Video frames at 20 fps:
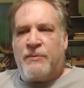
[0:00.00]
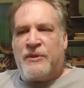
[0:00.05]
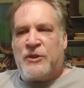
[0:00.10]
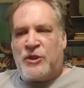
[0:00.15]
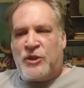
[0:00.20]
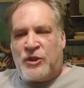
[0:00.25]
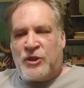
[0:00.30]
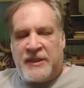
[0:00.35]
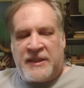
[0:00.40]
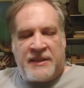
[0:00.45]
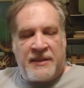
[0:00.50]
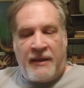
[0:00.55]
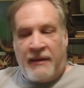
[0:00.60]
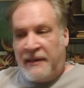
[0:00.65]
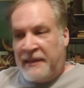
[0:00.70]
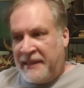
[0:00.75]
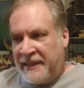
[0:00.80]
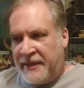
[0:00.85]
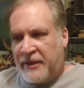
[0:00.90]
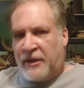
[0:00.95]
but she just
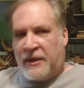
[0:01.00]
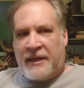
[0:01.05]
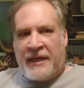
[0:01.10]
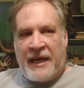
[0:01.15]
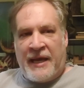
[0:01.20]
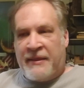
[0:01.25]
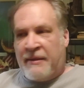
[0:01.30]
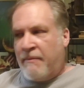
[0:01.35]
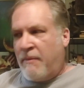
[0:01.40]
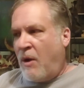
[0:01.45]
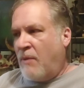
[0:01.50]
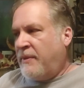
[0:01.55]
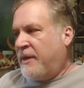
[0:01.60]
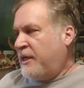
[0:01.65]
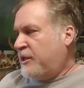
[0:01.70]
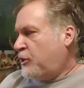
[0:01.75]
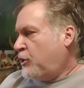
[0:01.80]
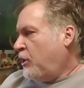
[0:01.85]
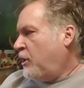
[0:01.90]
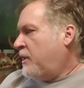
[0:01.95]
literally, in the moment
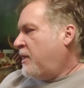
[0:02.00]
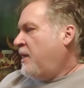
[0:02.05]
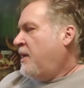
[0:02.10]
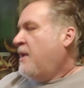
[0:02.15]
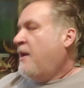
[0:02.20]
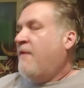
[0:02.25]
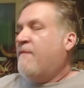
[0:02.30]
it took